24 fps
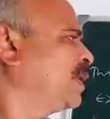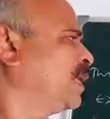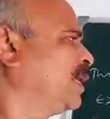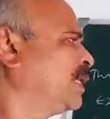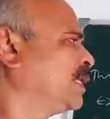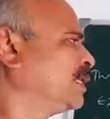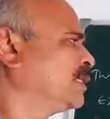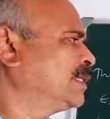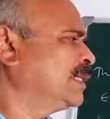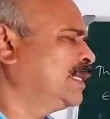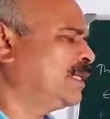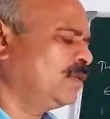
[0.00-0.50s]

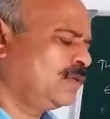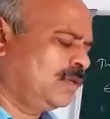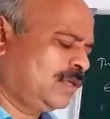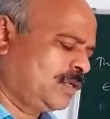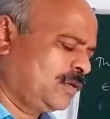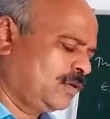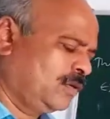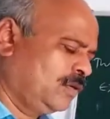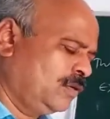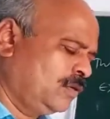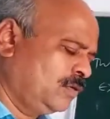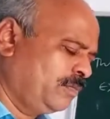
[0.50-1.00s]
greater than or
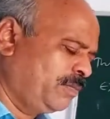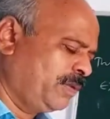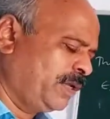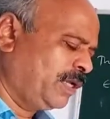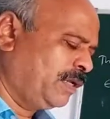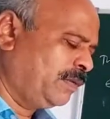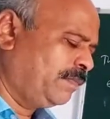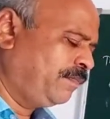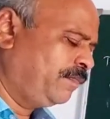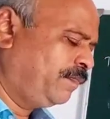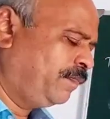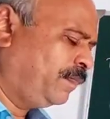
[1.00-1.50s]
equal to
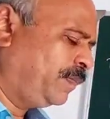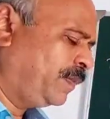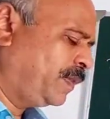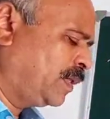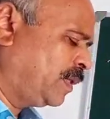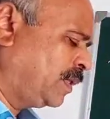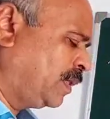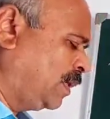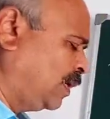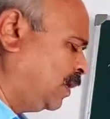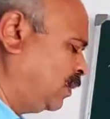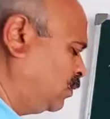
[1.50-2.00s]
p.
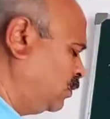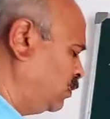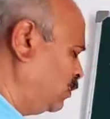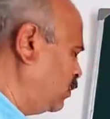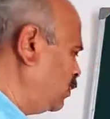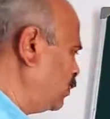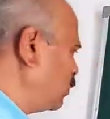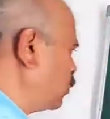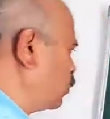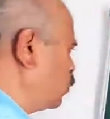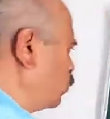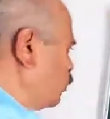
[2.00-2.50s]
Now,